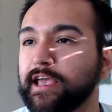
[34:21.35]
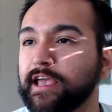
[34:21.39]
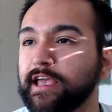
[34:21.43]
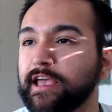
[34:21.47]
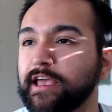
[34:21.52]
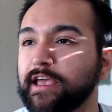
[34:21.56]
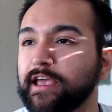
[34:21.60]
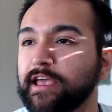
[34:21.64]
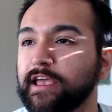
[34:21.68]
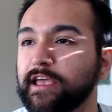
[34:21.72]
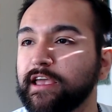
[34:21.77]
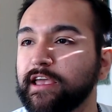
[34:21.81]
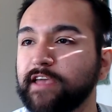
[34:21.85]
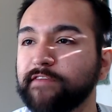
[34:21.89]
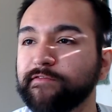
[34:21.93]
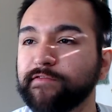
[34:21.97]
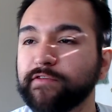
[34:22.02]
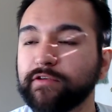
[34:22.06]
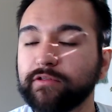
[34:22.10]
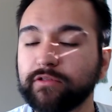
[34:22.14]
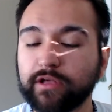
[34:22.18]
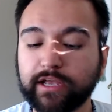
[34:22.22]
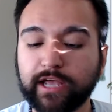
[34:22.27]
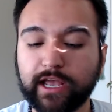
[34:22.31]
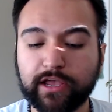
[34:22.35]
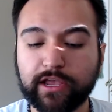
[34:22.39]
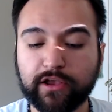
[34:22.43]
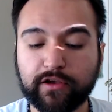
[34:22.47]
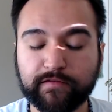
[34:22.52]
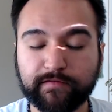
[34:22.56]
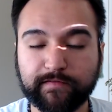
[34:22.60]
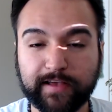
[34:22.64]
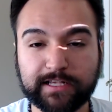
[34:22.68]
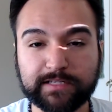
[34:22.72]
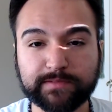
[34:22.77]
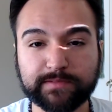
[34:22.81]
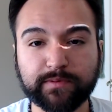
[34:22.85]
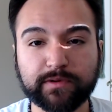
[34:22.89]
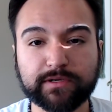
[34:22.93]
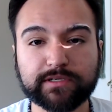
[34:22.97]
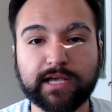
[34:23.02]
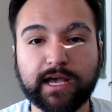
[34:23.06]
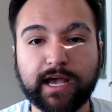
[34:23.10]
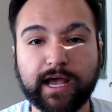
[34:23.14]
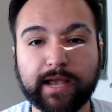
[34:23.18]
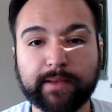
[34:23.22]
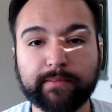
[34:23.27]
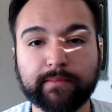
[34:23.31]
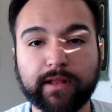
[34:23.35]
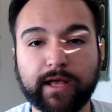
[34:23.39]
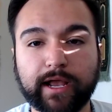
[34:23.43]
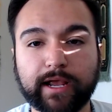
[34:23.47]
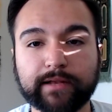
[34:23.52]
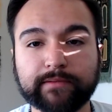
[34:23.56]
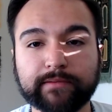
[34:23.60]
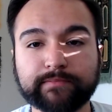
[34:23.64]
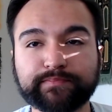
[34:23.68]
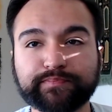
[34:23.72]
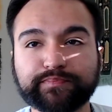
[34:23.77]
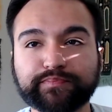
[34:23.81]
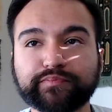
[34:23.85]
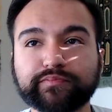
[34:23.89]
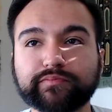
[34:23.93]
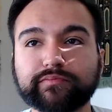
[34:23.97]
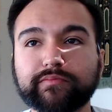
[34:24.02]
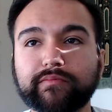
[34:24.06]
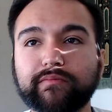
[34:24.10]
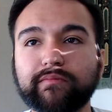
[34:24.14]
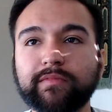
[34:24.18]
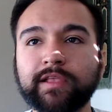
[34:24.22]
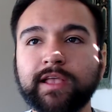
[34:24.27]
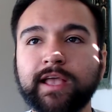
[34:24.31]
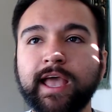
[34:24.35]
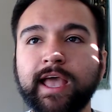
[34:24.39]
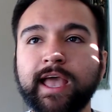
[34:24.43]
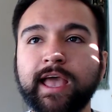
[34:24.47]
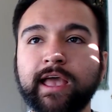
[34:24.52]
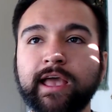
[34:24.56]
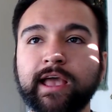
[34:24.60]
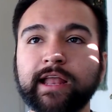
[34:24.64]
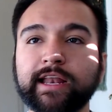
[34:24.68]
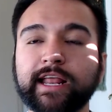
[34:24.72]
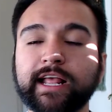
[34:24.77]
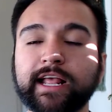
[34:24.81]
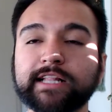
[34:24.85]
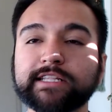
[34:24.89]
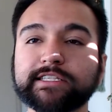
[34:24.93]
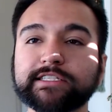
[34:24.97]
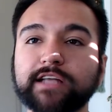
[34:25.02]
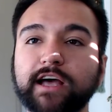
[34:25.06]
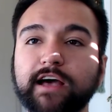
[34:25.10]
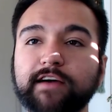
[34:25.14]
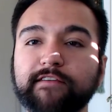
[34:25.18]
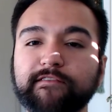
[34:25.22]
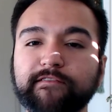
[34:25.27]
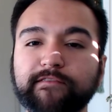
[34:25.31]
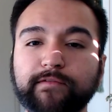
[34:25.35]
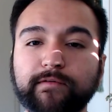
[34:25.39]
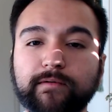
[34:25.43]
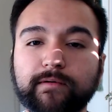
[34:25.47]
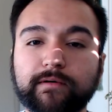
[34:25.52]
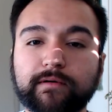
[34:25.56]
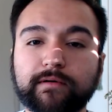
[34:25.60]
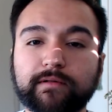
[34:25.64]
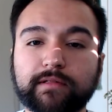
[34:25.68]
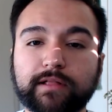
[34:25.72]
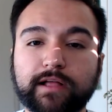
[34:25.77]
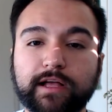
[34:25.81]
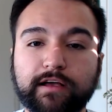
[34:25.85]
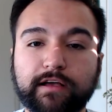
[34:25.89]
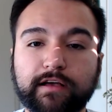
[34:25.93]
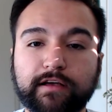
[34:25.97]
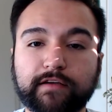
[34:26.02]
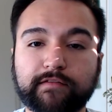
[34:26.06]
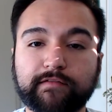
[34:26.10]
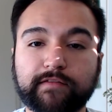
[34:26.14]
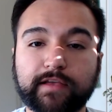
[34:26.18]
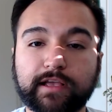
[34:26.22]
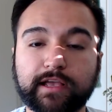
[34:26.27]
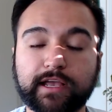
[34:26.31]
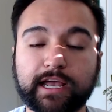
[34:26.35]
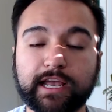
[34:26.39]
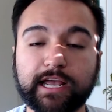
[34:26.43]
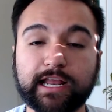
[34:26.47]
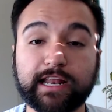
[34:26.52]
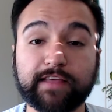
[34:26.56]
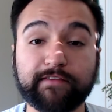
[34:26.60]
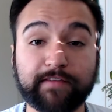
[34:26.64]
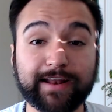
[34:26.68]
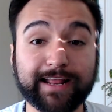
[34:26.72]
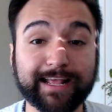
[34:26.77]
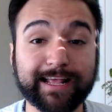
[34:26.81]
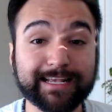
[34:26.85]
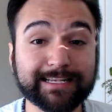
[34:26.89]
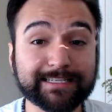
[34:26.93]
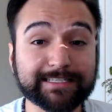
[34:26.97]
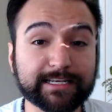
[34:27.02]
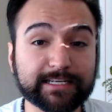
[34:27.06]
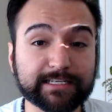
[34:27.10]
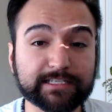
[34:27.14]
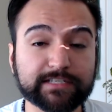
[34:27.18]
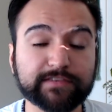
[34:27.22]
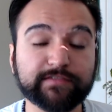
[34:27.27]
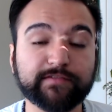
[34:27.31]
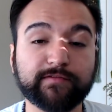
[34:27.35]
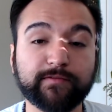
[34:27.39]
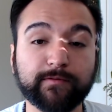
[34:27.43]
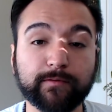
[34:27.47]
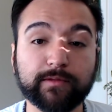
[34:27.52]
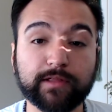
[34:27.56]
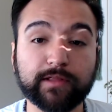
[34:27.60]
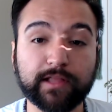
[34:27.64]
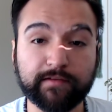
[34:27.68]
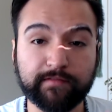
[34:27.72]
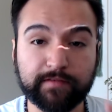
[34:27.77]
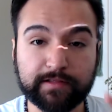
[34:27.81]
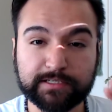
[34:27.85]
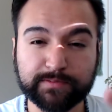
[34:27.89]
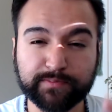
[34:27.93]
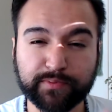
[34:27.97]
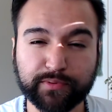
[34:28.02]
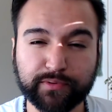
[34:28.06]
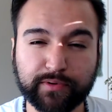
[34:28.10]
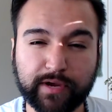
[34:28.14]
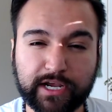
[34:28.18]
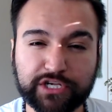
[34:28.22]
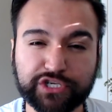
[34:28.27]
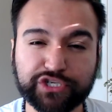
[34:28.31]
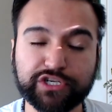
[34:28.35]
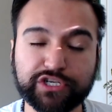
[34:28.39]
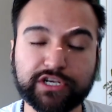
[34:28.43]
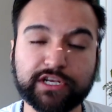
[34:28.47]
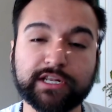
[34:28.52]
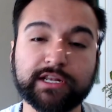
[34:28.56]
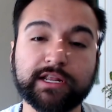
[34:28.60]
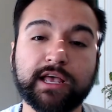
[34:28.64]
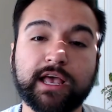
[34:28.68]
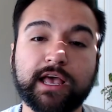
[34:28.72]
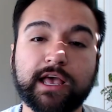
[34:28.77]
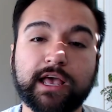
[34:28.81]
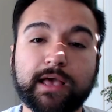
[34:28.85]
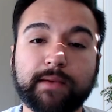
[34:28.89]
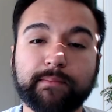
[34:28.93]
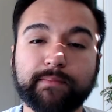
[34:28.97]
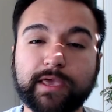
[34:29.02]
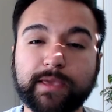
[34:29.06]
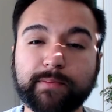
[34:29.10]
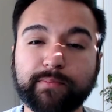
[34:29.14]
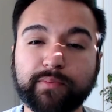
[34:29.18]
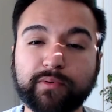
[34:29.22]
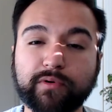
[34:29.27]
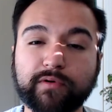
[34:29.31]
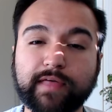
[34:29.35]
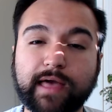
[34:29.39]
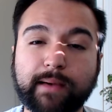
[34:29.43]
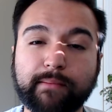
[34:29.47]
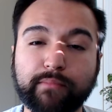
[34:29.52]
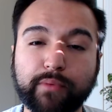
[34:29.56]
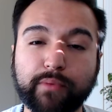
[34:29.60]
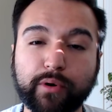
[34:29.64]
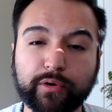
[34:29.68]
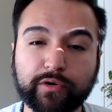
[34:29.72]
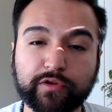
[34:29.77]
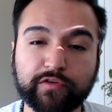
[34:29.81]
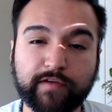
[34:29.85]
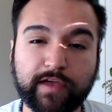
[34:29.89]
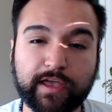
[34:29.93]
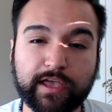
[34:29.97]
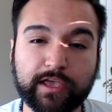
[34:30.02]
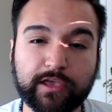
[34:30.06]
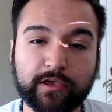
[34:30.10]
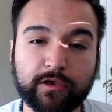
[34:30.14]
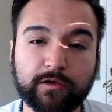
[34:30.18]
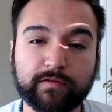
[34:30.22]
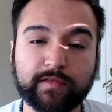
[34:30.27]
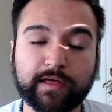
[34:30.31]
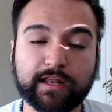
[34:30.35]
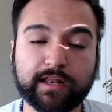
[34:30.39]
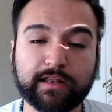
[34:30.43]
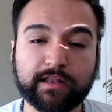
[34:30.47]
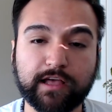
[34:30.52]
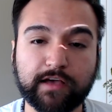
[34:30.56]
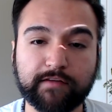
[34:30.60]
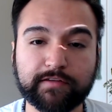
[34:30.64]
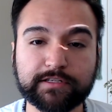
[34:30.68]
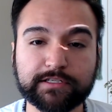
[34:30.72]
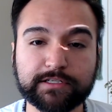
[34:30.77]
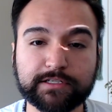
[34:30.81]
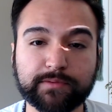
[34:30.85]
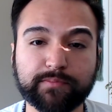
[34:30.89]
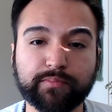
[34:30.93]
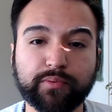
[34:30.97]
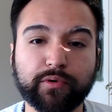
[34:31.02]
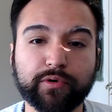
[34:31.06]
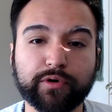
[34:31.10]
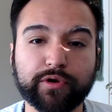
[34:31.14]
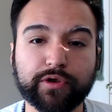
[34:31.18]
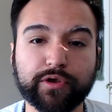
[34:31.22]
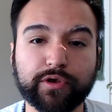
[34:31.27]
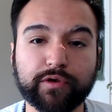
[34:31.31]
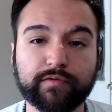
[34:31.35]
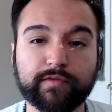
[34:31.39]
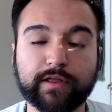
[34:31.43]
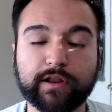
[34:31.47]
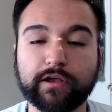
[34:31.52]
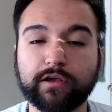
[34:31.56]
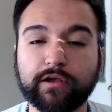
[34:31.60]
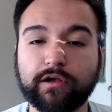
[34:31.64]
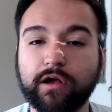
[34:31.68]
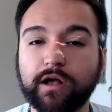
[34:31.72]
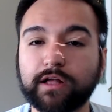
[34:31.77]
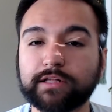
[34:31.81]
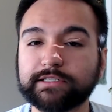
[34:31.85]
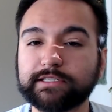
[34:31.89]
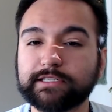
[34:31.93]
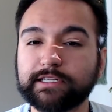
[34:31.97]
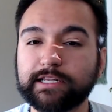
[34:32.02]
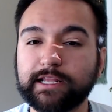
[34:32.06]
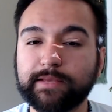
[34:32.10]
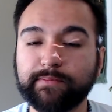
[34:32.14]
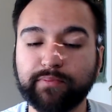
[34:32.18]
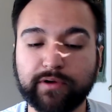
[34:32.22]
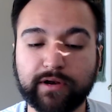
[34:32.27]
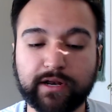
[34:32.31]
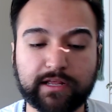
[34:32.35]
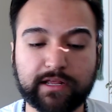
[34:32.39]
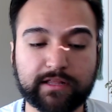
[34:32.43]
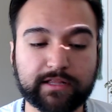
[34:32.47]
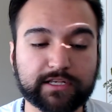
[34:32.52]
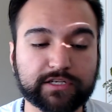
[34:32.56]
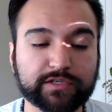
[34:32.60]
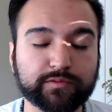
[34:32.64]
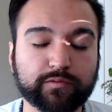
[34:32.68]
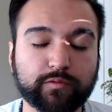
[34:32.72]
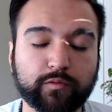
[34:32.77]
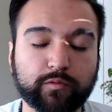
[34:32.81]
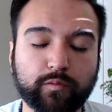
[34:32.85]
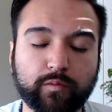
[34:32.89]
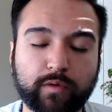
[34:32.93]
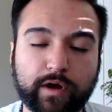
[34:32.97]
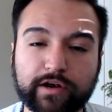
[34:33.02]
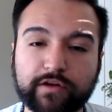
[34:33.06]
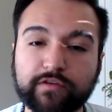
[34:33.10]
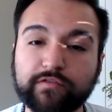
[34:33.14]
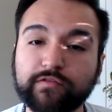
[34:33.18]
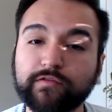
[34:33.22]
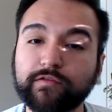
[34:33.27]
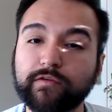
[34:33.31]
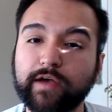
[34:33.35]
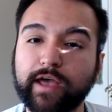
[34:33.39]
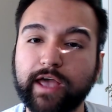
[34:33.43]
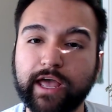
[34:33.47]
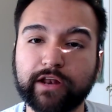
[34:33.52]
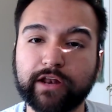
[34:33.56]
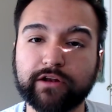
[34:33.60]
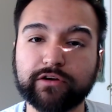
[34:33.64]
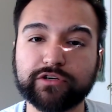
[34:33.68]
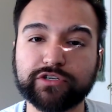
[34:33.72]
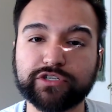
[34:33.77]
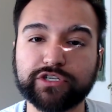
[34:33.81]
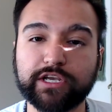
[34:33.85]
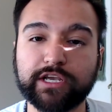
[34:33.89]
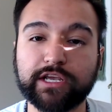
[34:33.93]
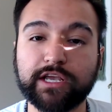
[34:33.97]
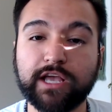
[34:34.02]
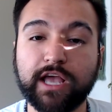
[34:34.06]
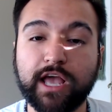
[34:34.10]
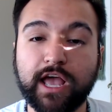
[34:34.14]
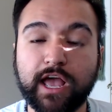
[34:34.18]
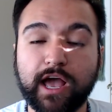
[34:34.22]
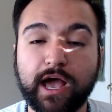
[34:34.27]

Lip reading: if you look at your Facebook timeline and it's not full of, and if it isn't full of inspiration, people that motivate you, that love and support you, that are constantly putting this wonderful energy.